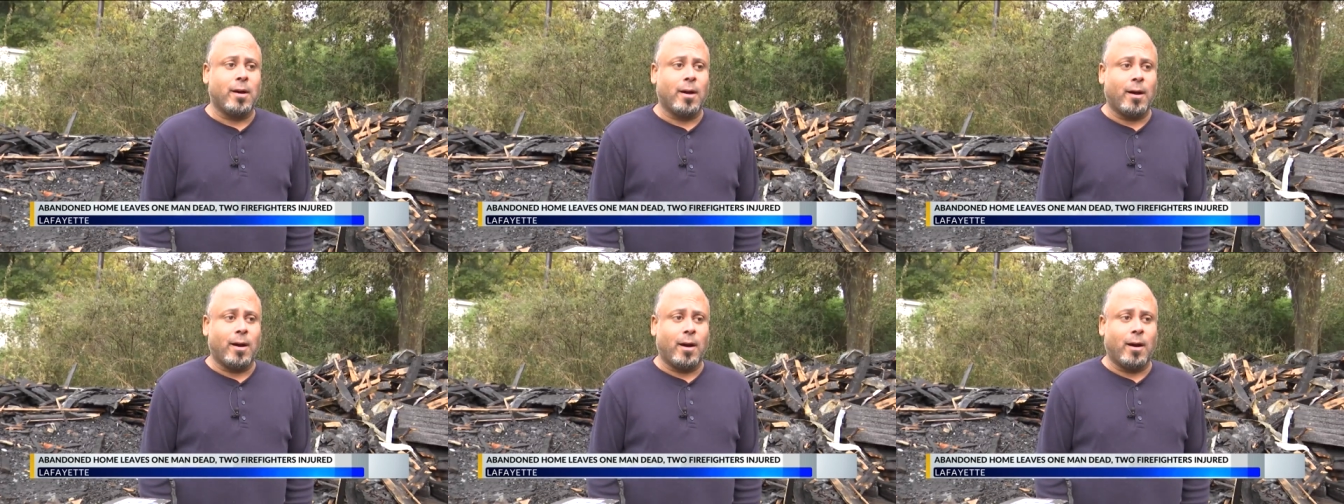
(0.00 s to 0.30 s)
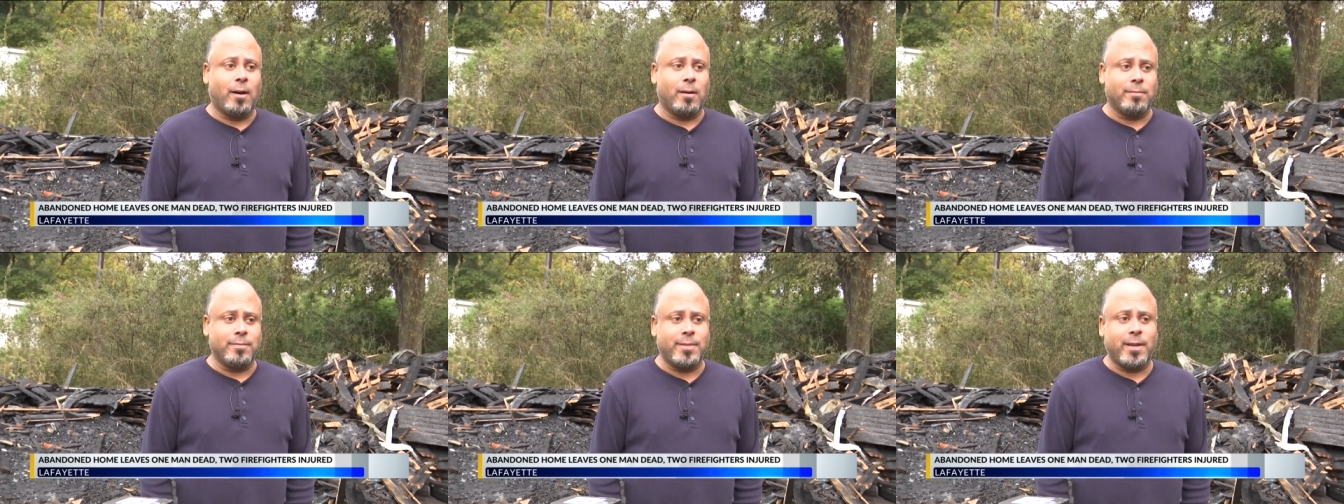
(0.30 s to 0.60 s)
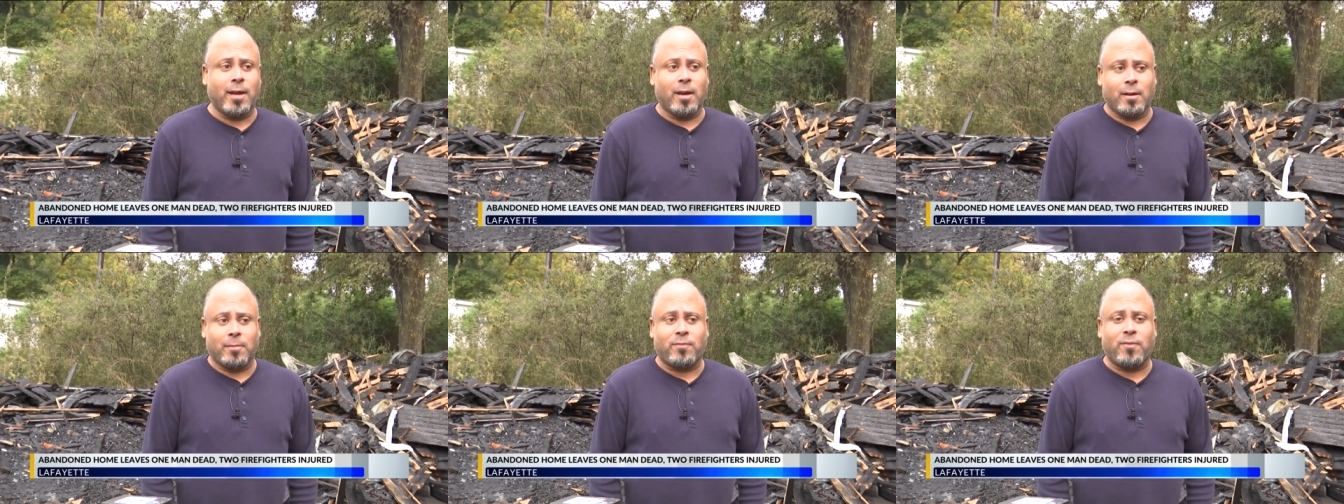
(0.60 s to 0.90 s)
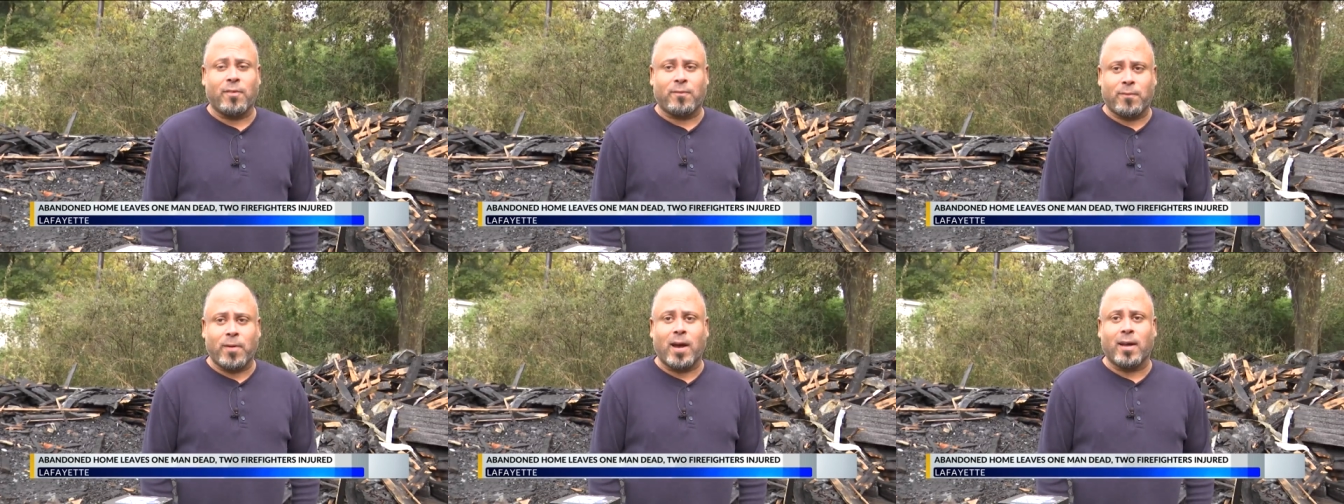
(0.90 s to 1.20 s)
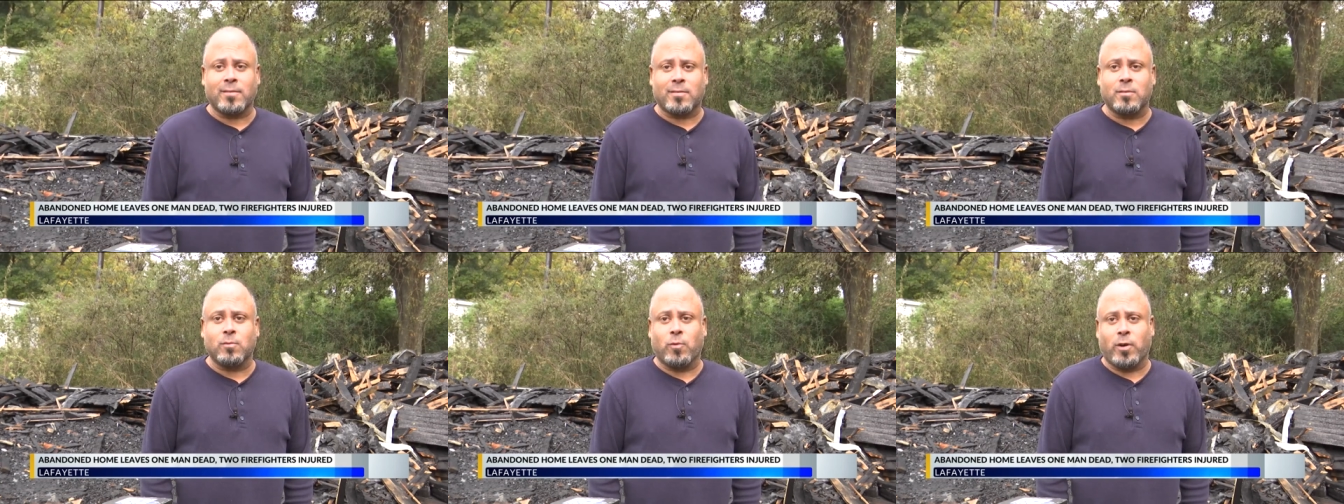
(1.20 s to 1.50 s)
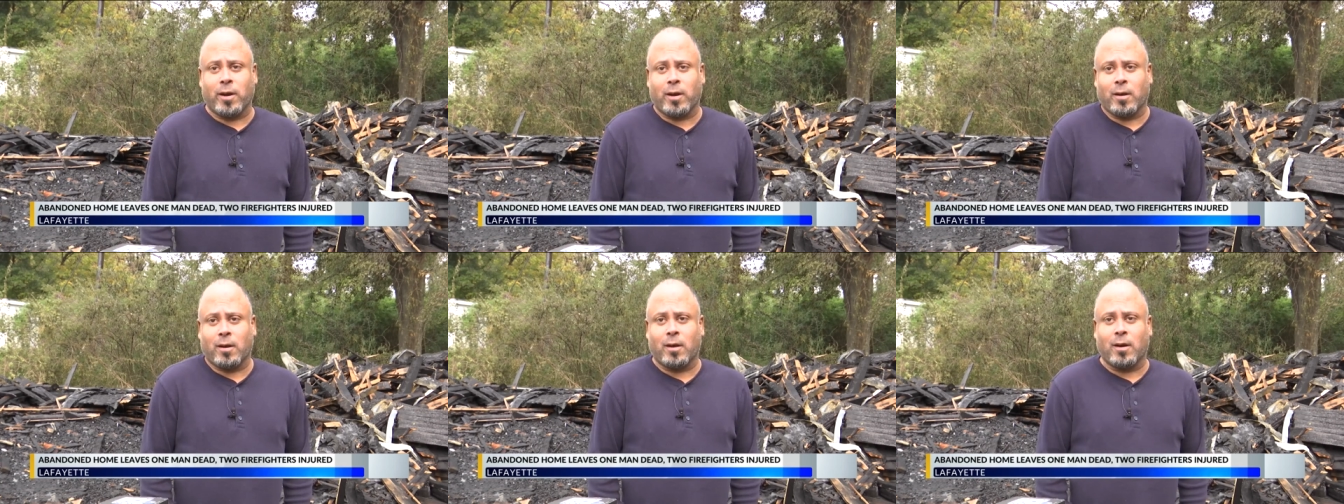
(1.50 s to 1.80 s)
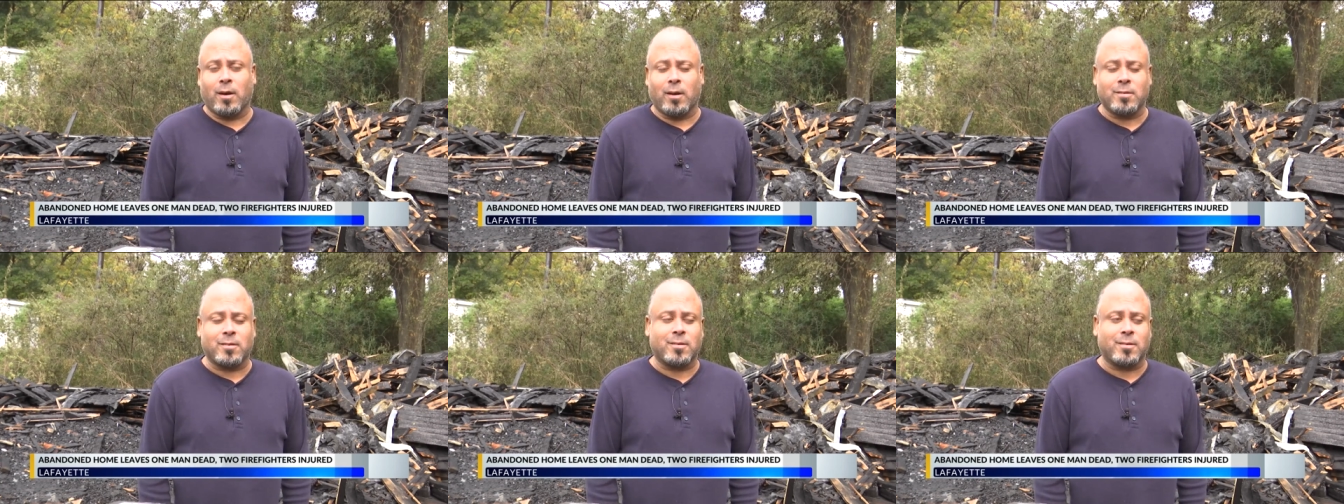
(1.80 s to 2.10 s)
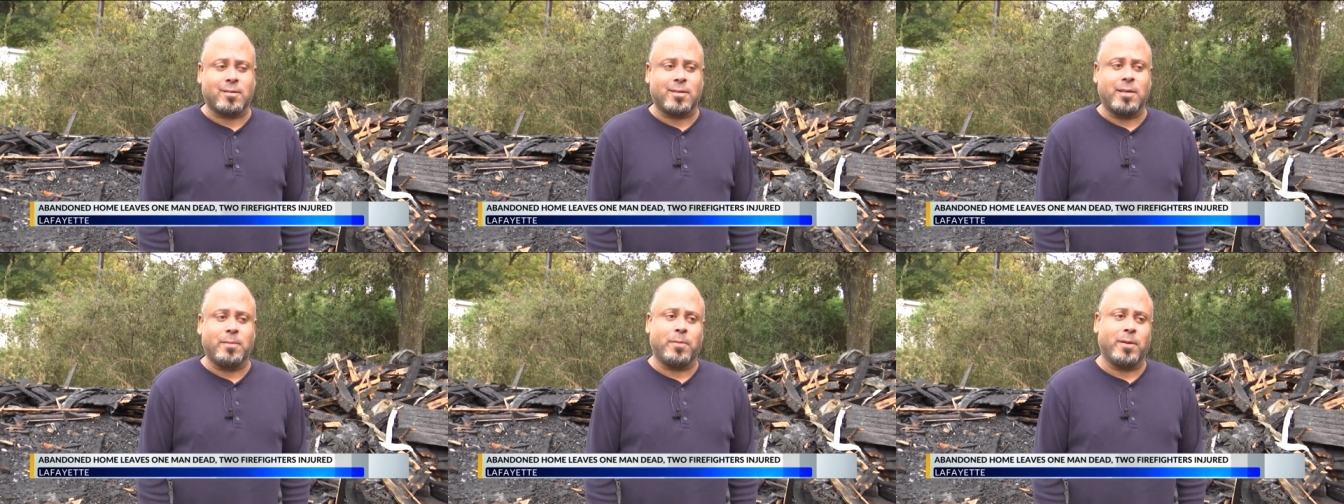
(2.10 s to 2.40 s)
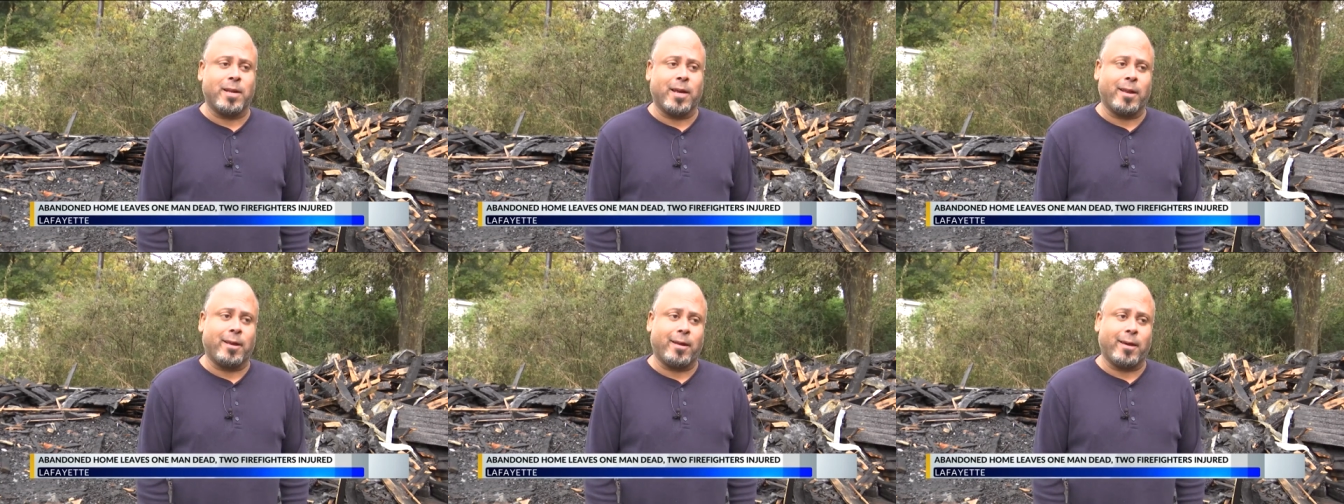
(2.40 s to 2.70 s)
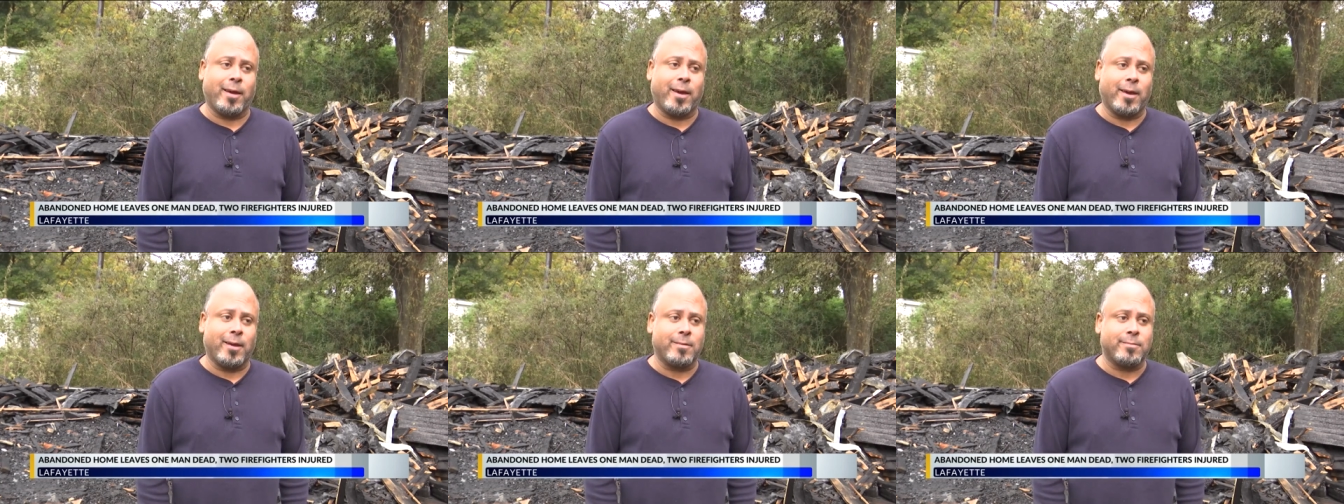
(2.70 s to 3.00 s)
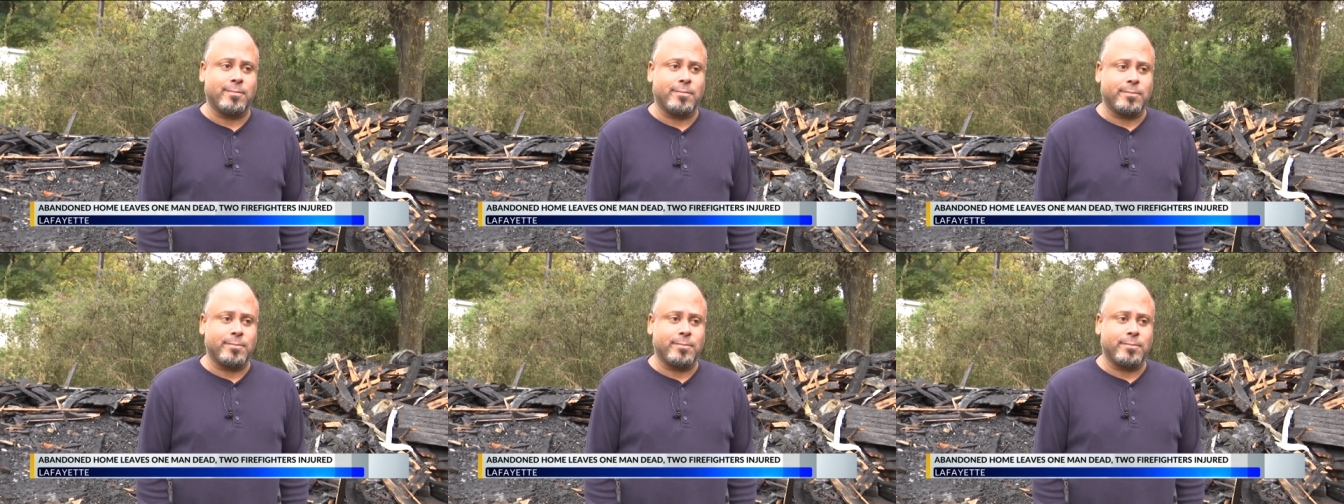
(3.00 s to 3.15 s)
Um, they'll find somewhere to, uh, to sleep later. lay